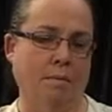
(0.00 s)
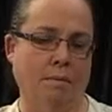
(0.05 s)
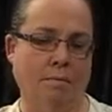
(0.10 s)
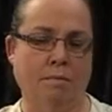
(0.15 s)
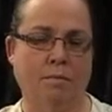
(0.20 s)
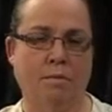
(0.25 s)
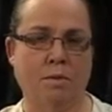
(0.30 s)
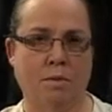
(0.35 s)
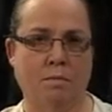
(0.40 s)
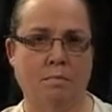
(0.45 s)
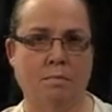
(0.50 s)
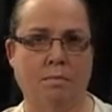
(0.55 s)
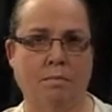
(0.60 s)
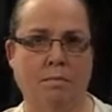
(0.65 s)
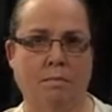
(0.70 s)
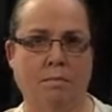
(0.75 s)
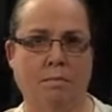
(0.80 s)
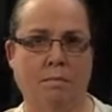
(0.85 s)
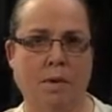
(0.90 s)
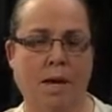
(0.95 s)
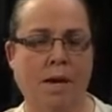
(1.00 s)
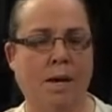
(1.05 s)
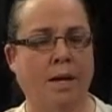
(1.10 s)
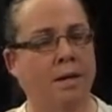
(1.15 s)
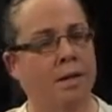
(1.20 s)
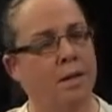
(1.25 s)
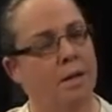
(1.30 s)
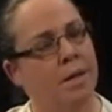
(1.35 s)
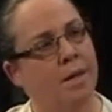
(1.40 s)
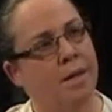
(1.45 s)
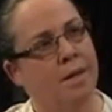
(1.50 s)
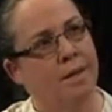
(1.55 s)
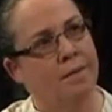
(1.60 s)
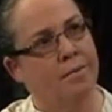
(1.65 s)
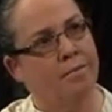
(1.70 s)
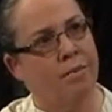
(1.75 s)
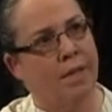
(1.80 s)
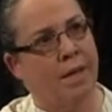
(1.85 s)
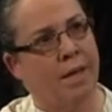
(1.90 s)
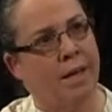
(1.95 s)
was made,
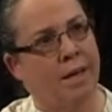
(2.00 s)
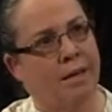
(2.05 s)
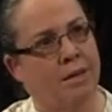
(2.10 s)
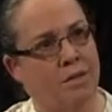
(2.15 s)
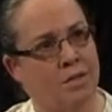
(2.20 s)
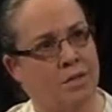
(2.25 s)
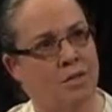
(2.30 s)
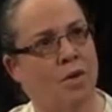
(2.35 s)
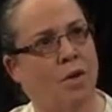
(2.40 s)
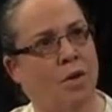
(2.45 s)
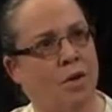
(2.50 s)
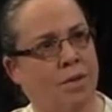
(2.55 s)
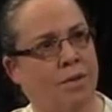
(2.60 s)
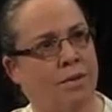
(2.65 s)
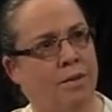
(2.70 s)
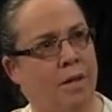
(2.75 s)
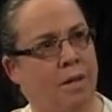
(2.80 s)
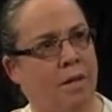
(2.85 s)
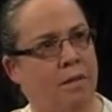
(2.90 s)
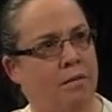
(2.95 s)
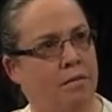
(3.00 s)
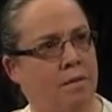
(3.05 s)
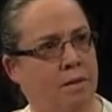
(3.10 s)
they decided that